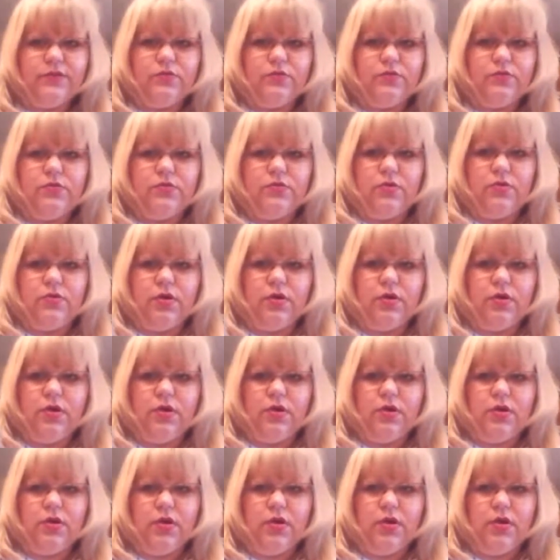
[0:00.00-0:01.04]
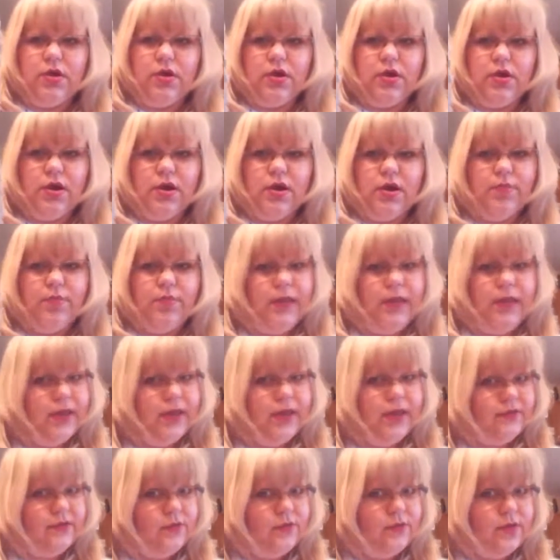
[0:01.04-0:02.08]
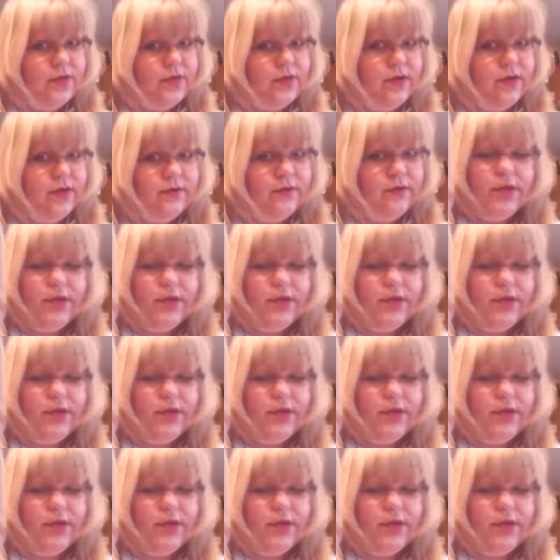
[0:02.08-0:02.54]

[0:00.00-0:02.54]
or a black sweater